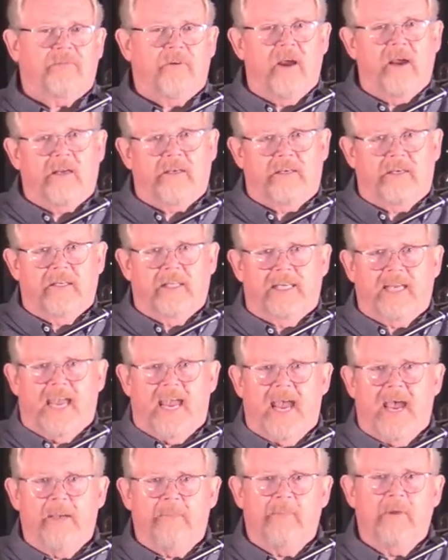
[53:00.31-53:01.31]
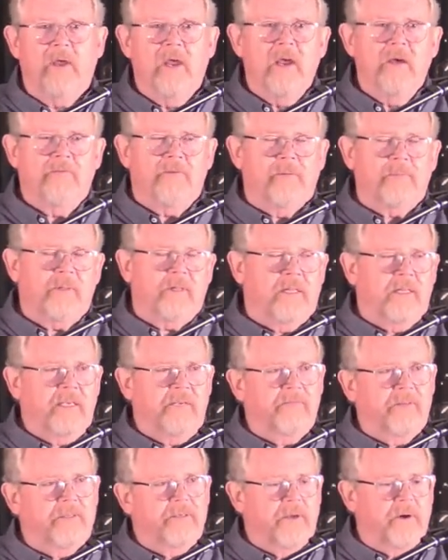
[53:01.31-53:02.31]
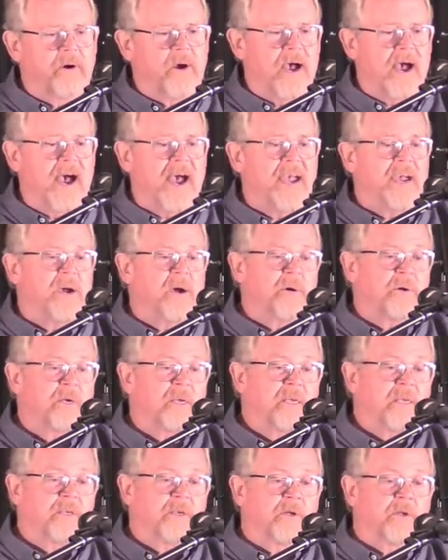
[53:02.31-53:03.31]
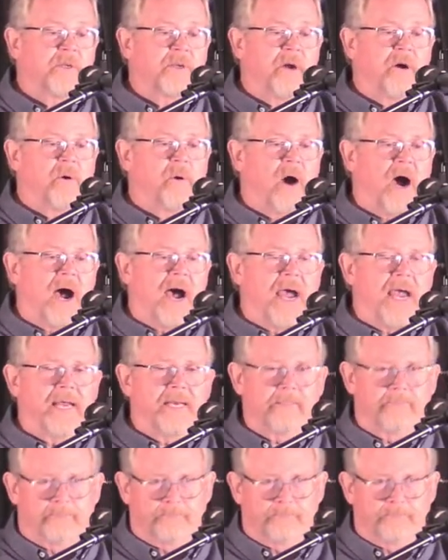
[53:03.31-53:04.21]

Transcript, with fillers: Frank Dillingham from Cleveland, Ohio. You'll know why.